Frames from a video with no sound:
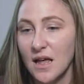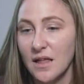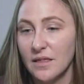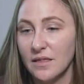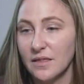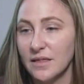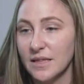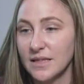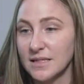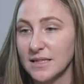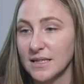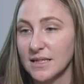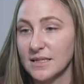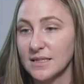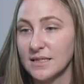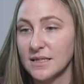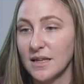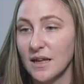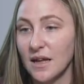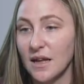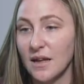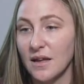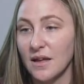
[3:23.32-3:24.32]
This is
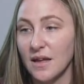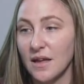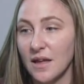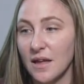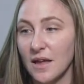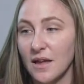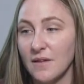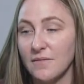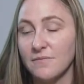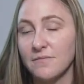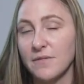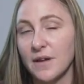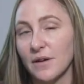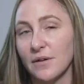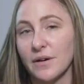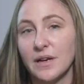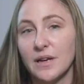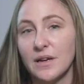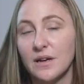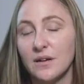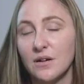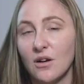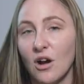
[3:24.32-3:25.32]
a
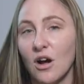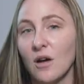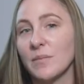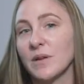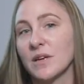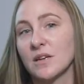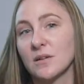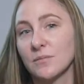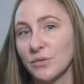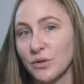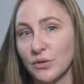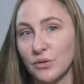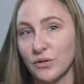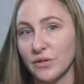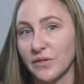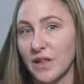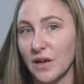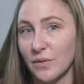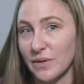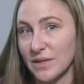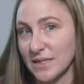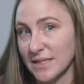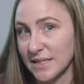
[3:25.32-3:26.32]
very common computer
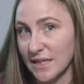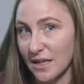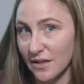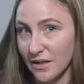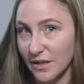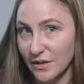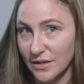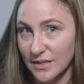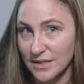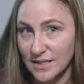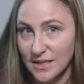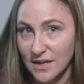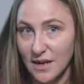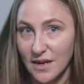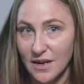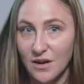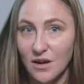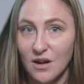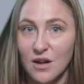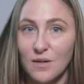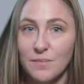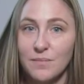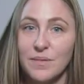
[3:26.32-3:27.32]
that we sell here at
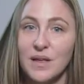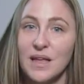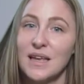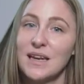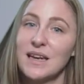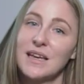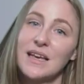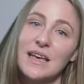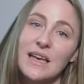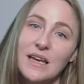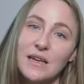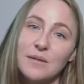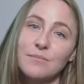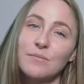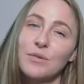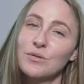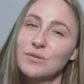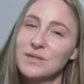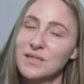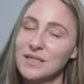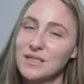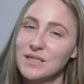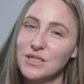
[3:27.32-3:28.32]
Skycomp, and again,
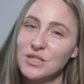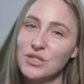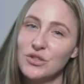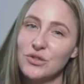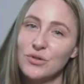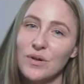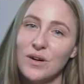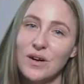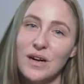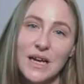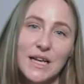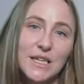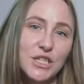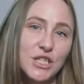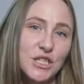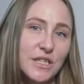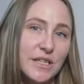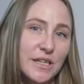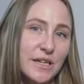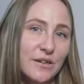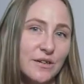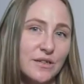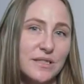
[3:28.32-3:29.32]
mostly to our
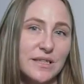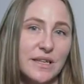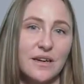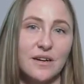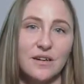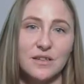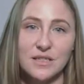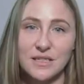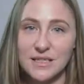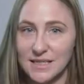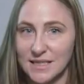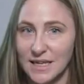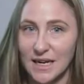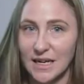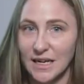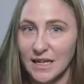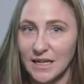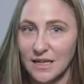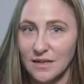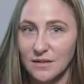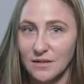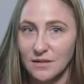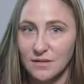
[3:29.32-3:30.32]
engineers and our
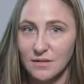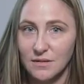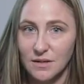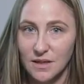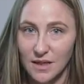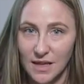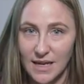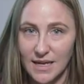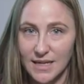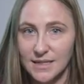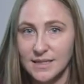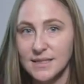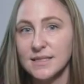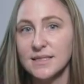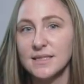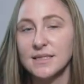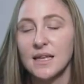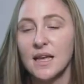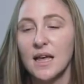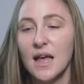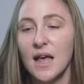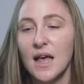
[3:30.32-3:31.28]
designing clients.